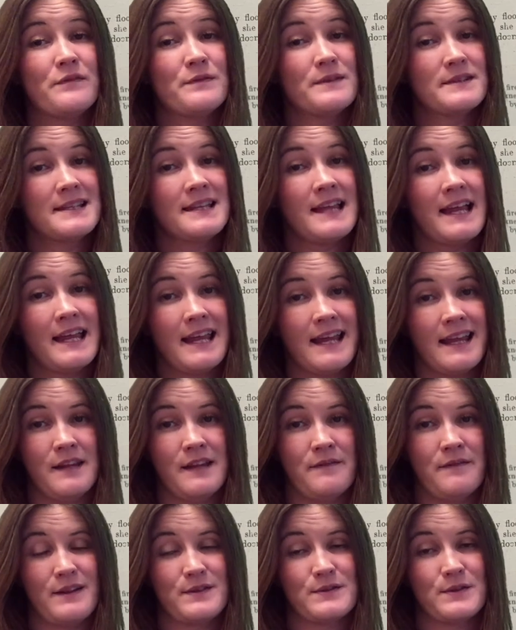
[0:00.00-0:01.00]
was like in the
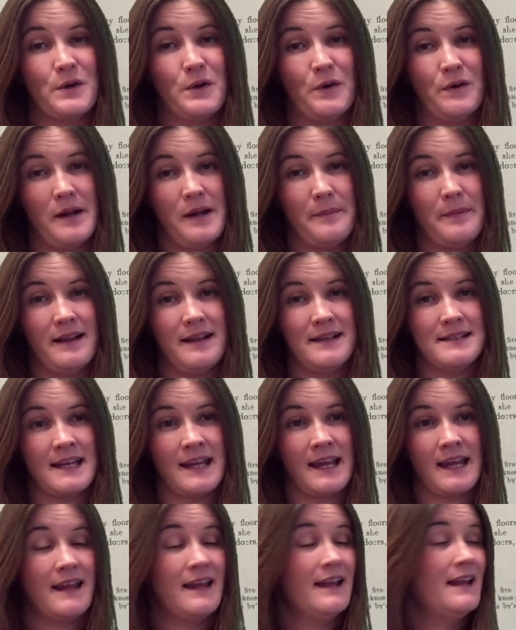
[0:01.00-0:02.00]
Victoria
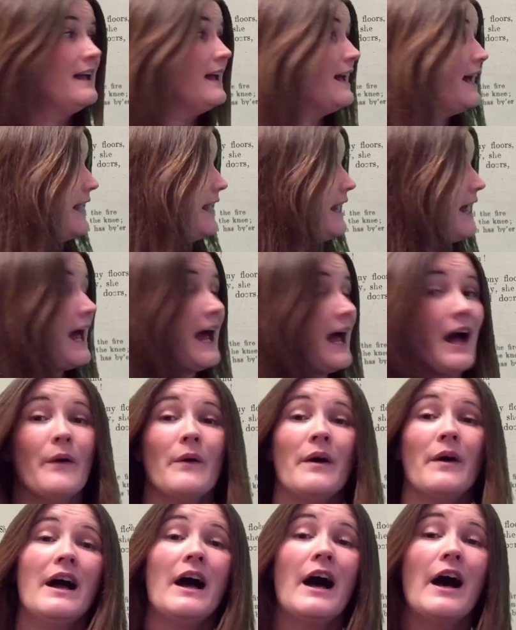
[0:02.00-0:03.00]
building and
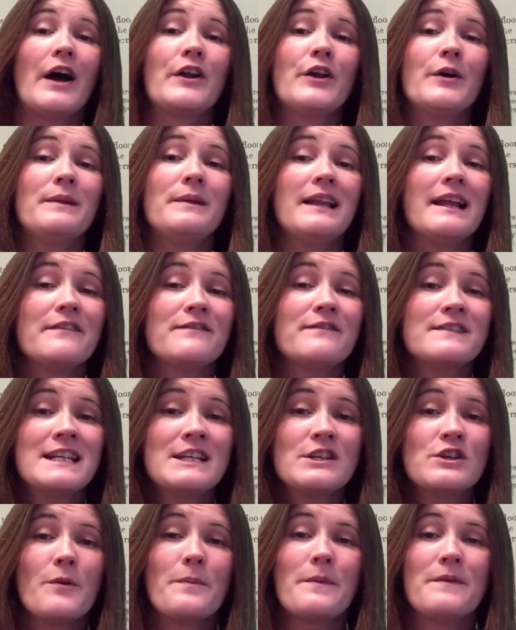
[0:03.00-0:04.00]
how an
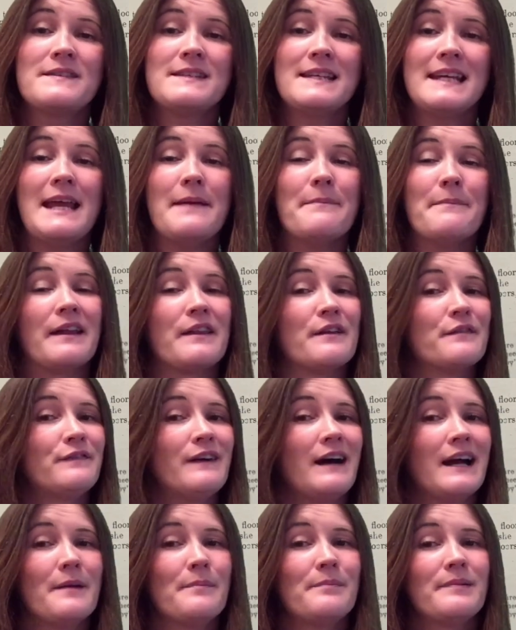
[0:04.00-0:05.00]
uplifting cup of tea by the
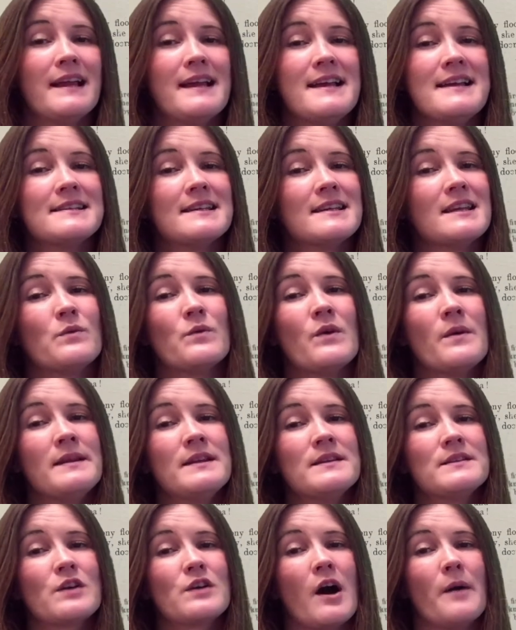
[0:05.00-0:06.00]
fireplace in the
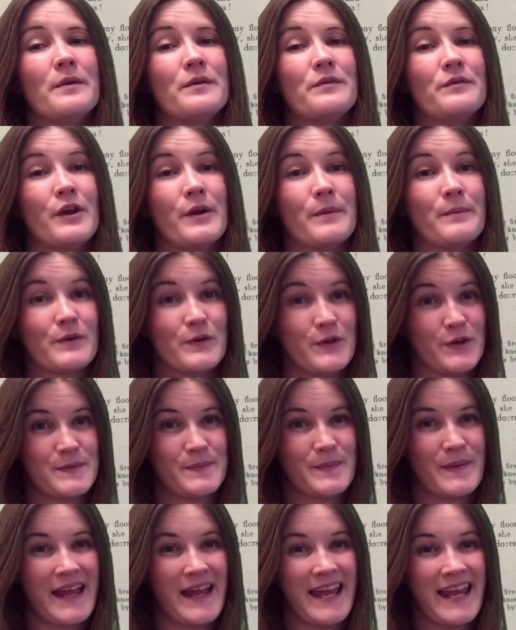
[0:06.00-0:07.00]
women's common room could
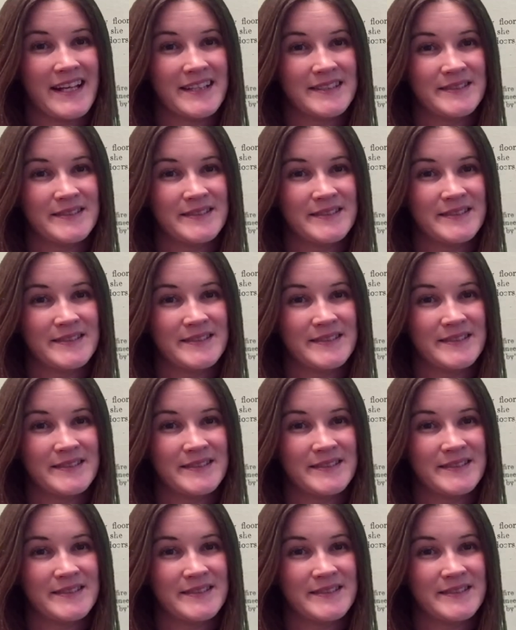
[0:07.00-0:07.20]
be.